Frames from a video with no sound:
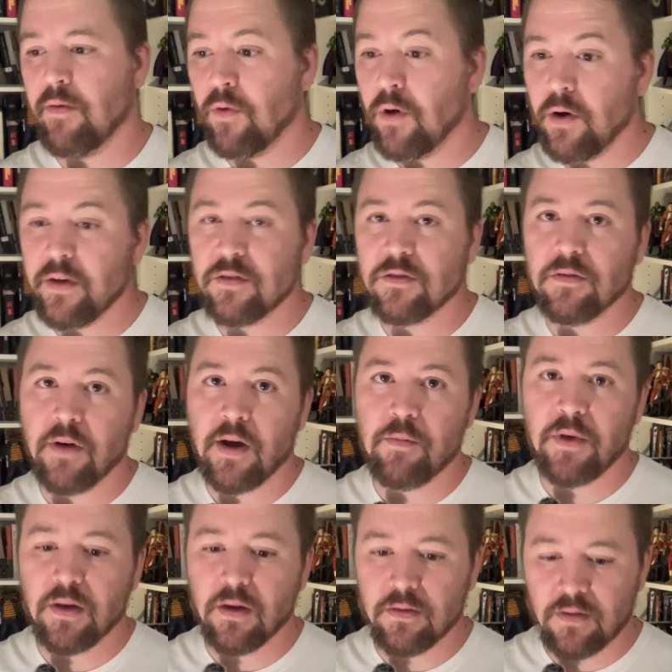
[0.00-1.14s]
Well, he survived
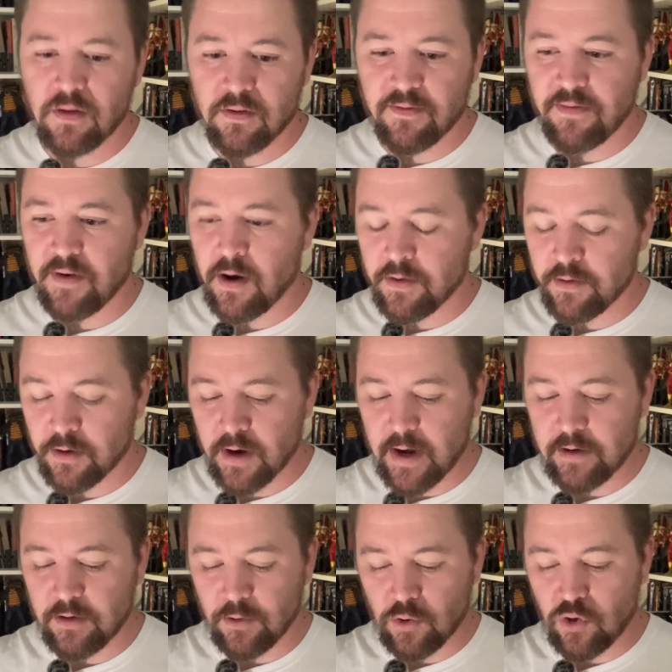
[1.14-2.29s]
because his father
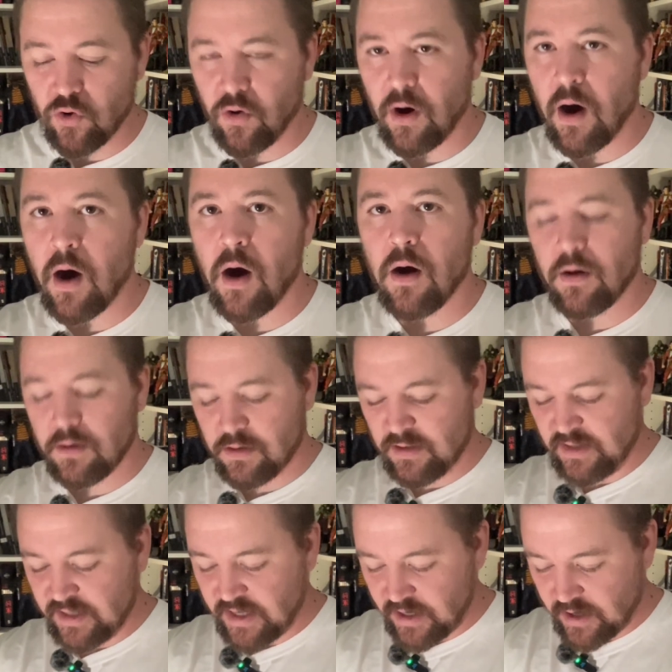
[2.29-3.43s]
had to claw
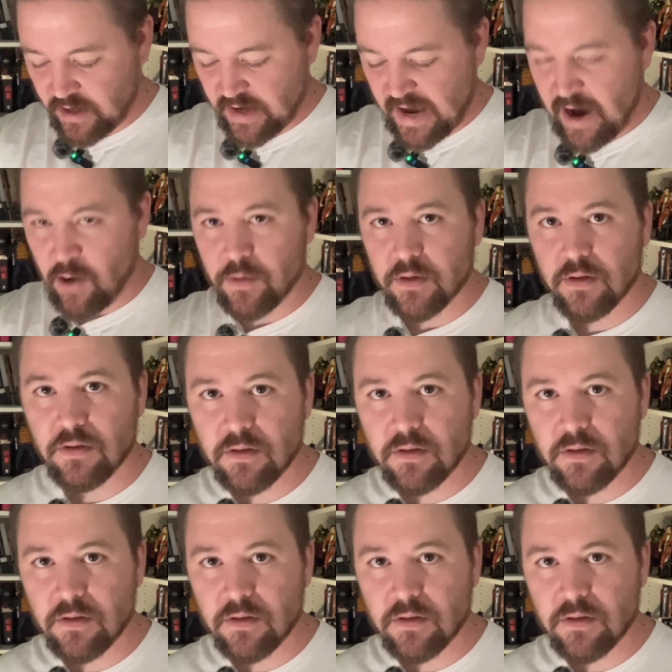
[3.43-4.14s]
Lee out